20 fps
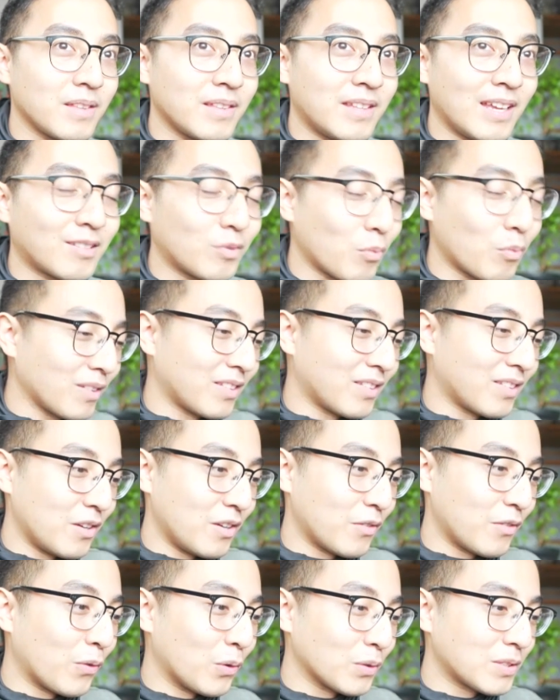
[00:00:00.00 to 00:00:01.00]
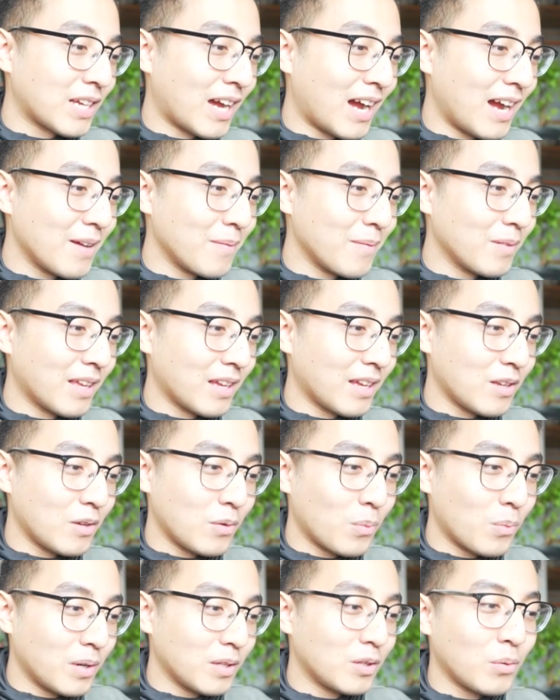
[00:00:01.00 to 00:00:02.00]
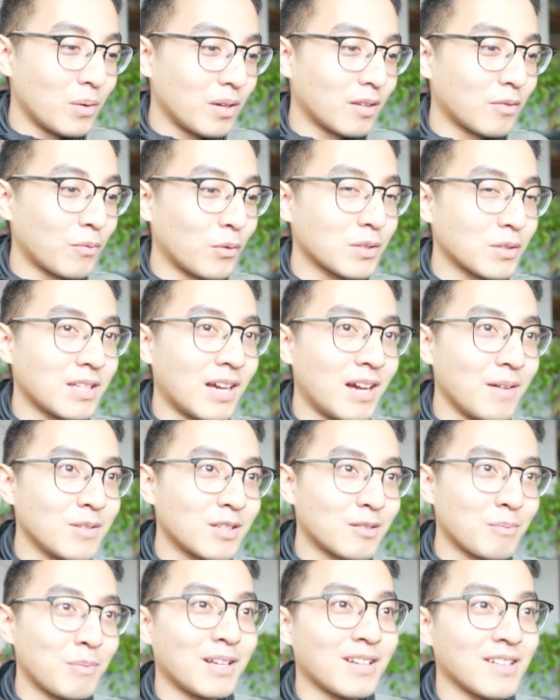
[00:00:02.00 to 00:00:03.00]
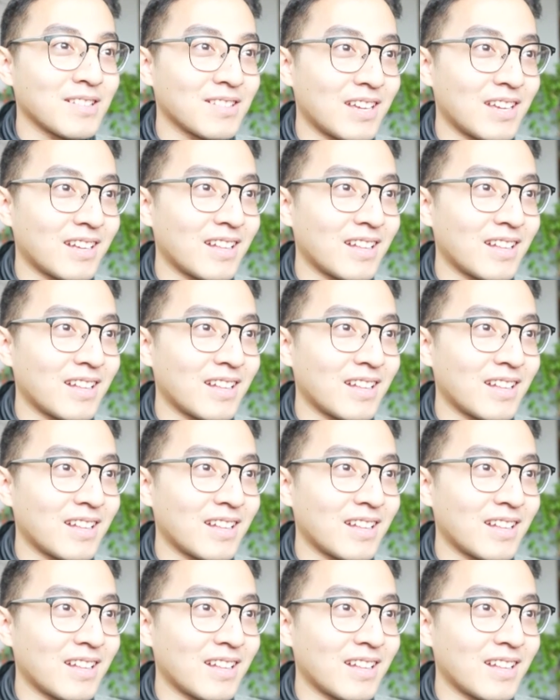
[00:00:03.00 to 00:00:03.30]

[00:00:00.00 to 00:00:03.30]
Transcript: this wasn't your full time, like you weren't doing this full time just because, like,